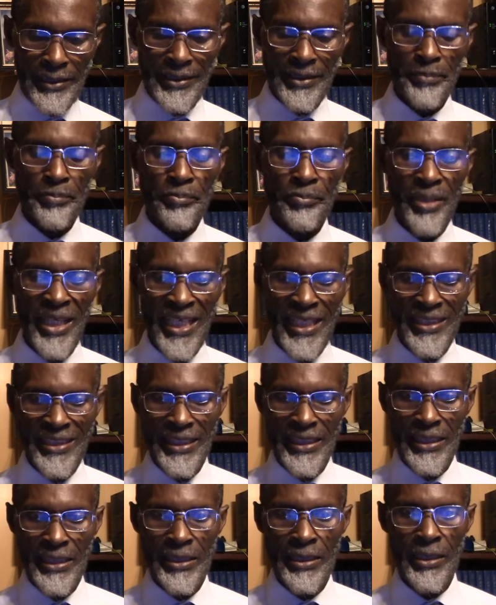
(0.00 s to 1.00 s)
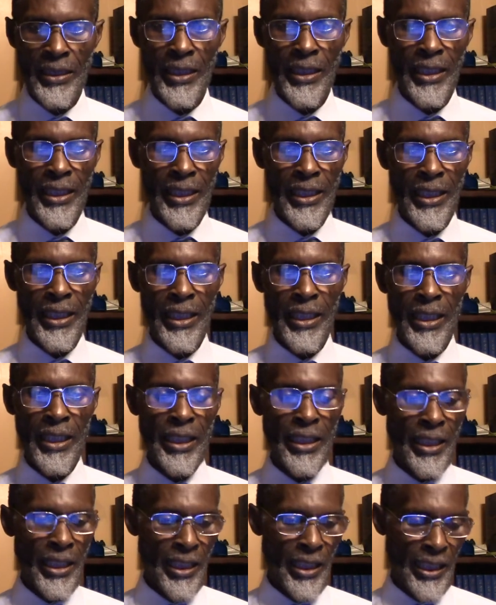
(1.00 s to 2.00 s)
the penny
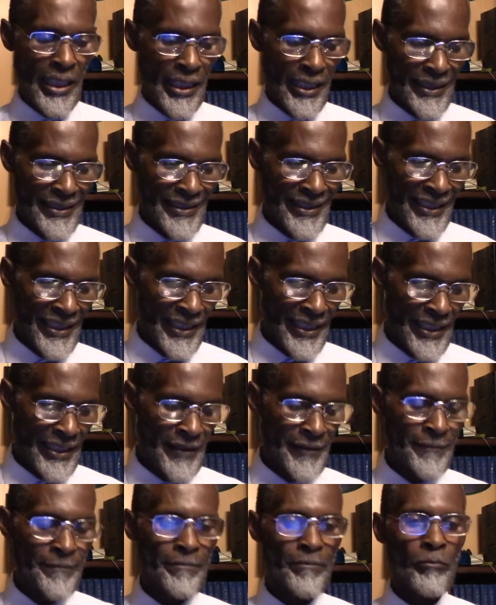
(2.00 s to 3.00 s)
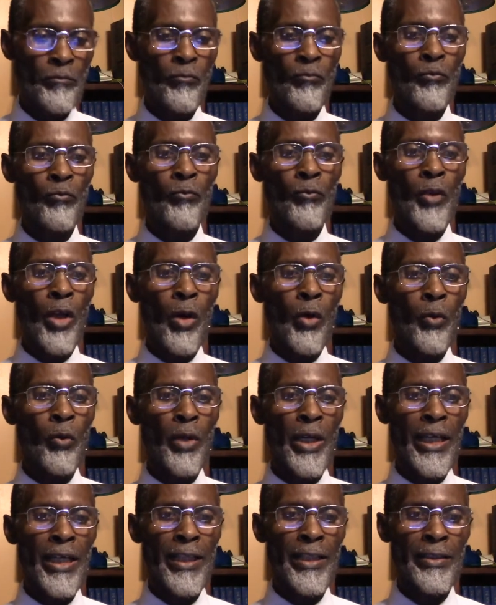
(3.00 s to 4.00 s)
a day.
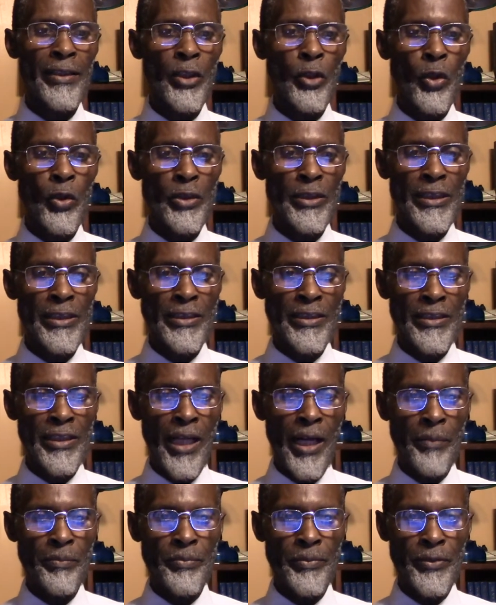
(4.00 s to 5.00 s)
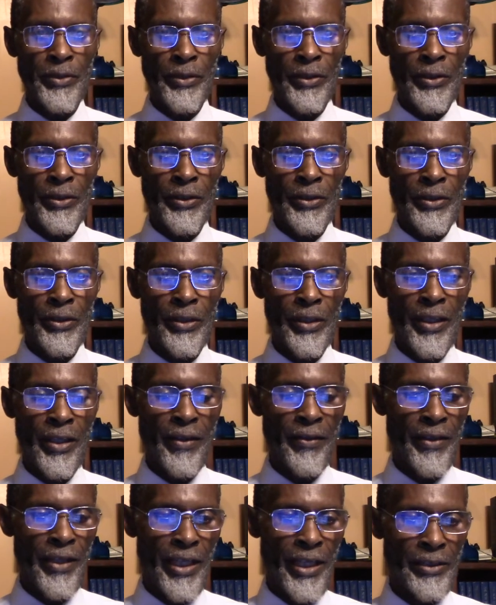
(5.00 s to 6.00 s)
Well, the only chapter
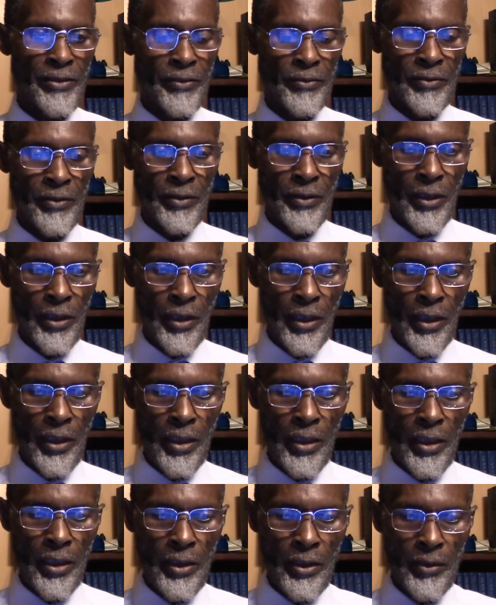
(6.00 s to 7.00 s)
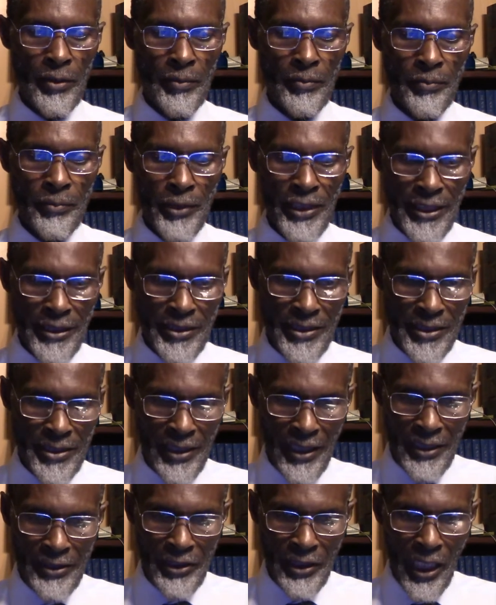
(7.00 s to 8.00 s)
that brings
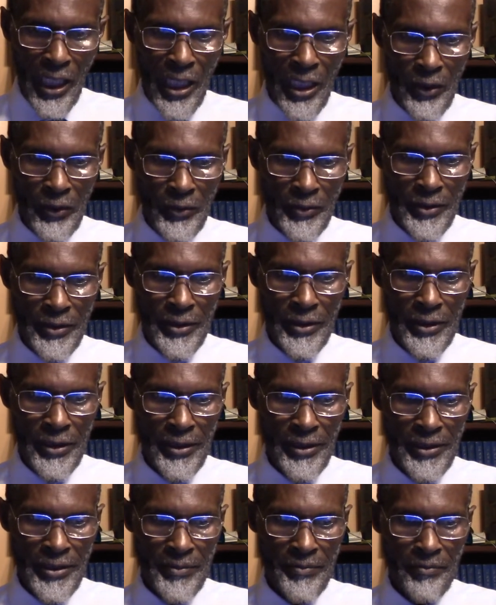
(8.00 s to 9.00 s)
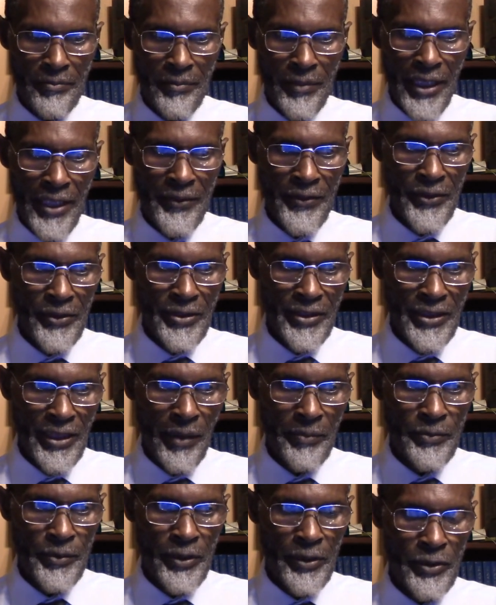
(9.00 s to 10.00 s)
that out is Matthew
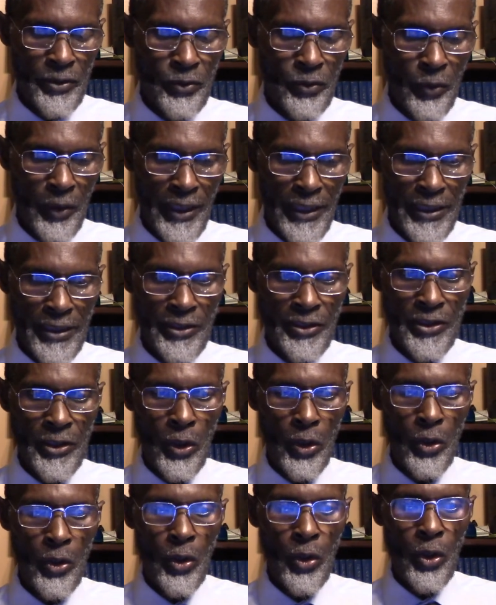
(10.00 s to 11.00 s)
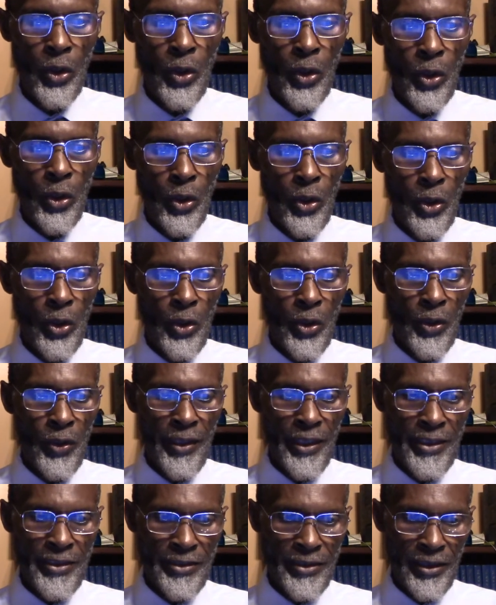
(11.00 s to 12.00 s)
chapter 20. So
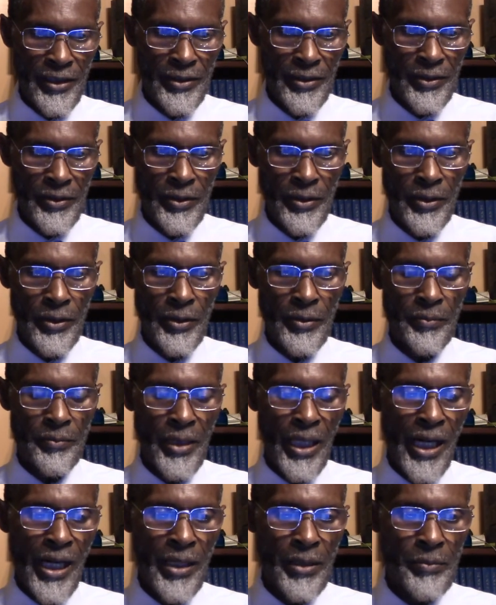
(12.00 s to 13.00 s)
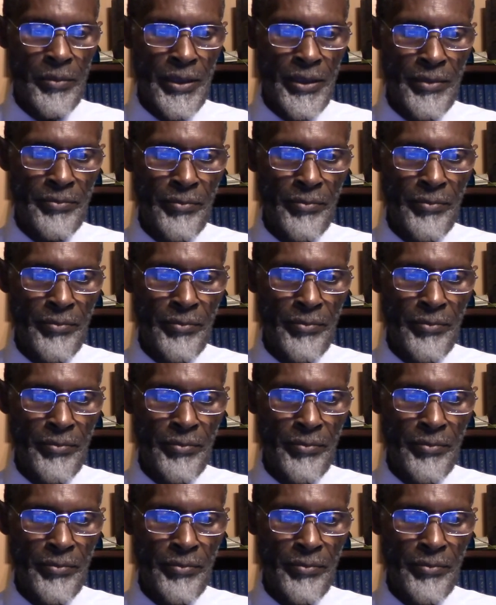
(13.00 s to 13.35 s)
there's a parable in